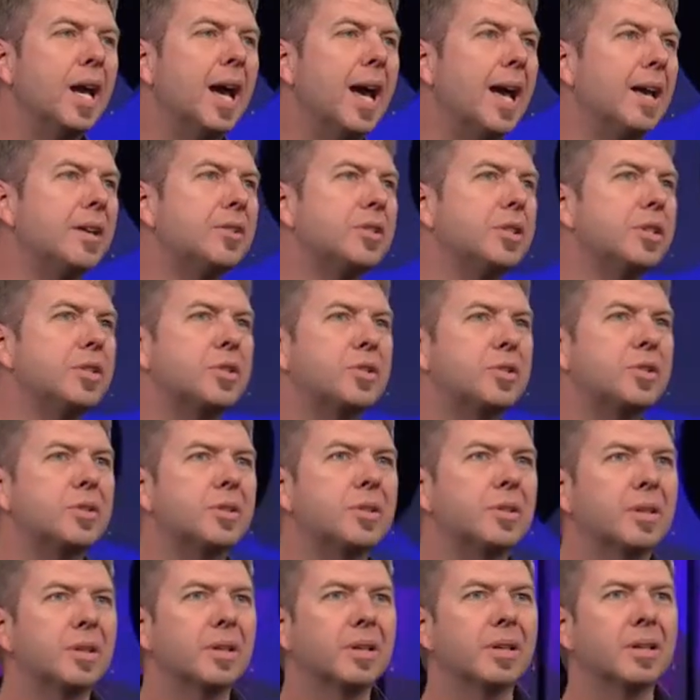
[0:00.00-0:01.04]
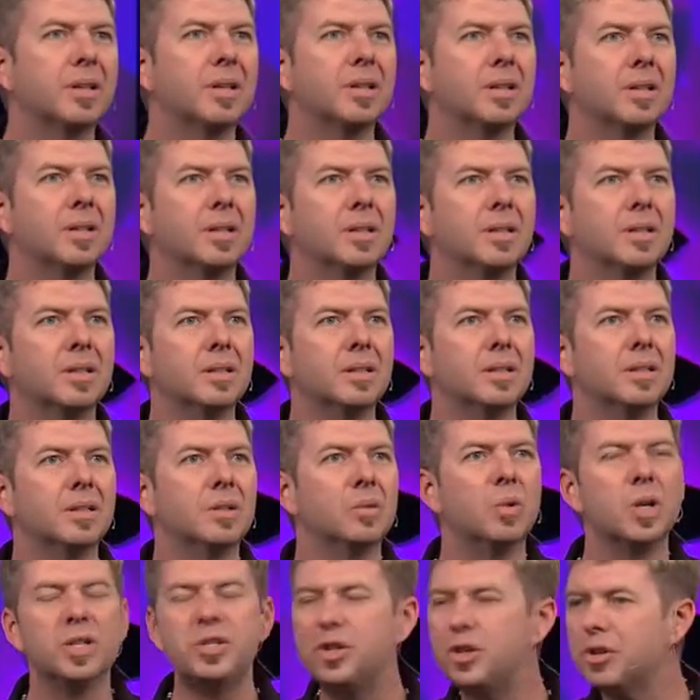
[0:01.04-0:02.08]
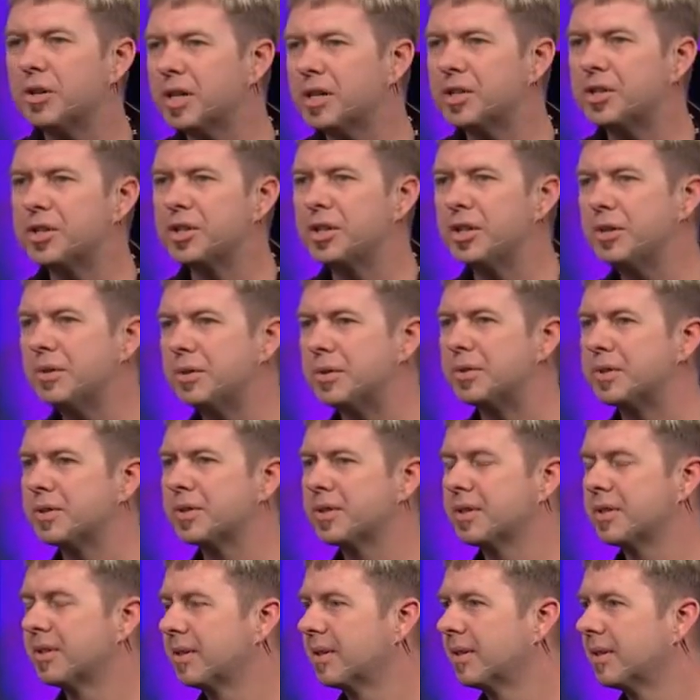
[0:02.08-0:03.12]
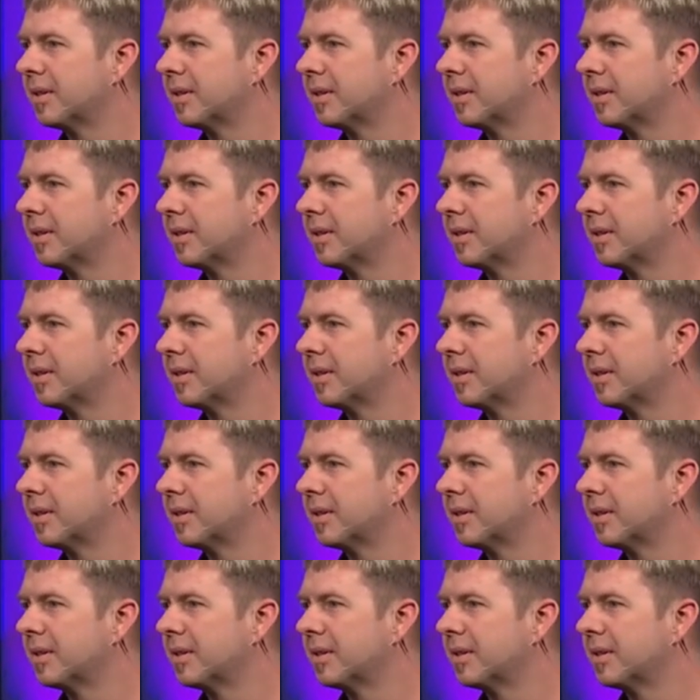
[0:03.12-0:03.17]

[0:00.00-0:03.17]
to us is what's your excuse?